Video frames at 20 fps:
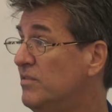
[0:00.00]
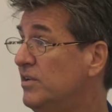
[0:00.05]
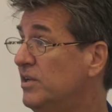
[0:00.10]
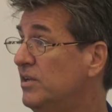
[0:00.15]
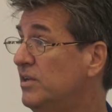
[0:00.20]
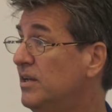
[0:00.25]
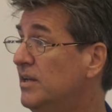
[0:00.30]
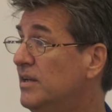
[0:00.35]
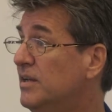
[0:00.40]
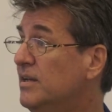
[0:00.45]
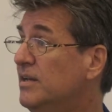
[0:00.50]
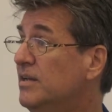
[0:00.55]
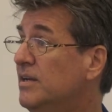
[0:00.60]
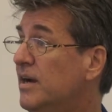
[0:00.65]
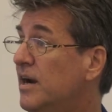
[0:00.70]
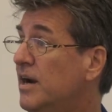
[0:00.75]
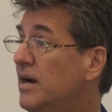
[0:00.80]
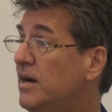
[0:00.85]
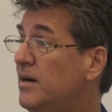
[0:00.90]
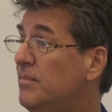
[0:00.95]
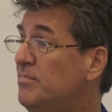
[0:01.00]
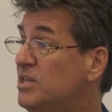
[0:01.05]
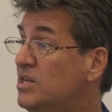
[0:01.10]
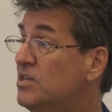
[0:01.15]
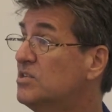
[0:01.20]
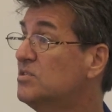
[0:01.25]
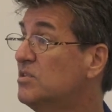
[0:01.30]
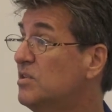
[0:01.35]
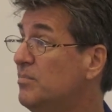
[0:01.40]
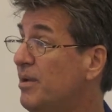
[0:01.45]
of it uh,
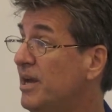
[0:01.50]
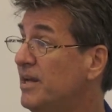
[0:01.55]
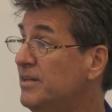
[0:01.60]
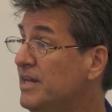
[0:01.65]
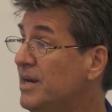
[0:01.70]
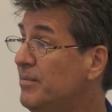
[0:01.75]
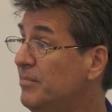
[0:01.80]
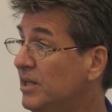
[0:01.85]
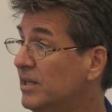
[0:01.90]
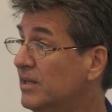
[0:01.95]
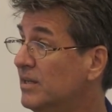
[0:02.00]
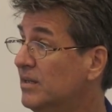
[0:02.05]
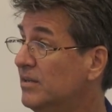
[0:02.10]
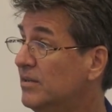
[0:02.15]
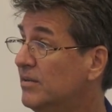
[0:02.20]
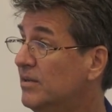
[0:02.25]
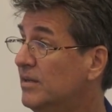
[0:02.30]
because of the pandemic.